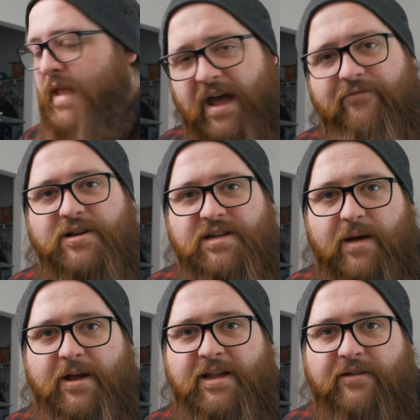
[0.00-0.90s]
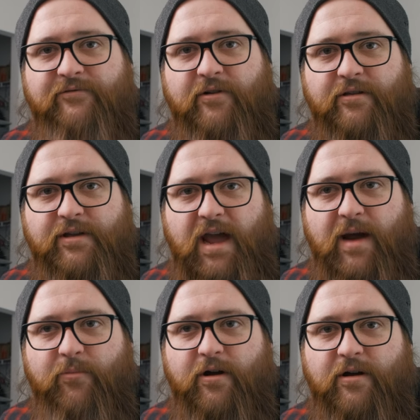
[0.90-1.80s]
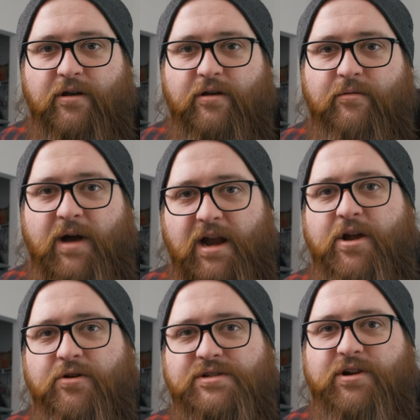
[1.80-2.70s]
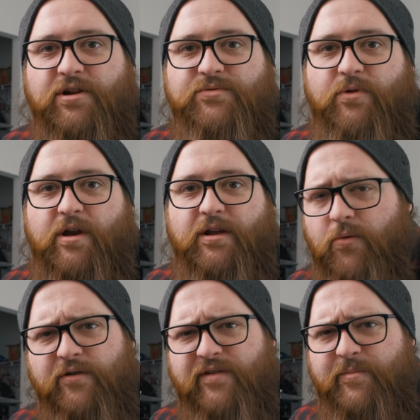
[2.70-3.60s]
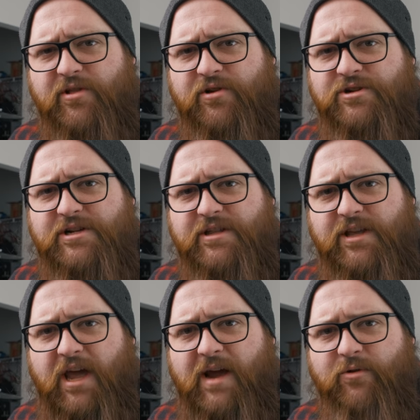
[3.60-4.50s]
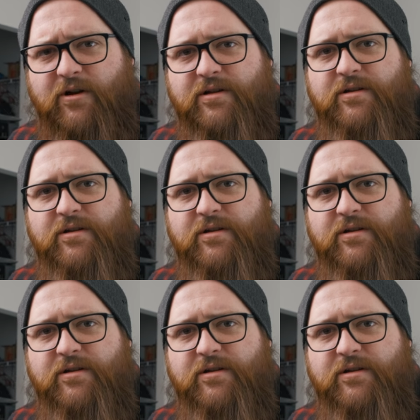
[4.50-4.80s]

Every time I get in front of the camera, my nose starts running. What if I'm allergic to the camera?